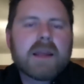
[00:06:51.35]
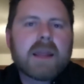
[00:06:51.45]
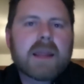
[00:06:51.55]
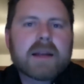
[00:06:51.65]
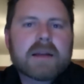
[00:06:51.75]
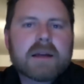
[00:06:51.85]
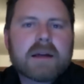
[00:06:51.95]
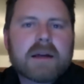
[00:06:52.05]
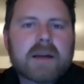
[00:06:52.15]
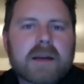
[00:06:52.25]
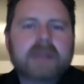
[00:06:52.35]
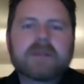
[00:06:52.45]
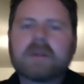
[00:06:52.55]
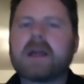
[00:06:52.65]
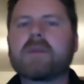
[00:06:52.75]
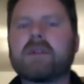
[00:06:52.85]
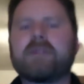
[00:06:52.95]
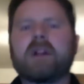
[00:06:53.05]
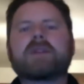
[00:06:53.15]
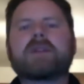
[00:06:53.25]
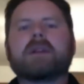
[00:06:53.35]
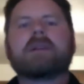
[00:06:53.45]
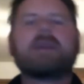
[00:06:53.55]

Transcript: And uh, I, I, do a lot of reflection.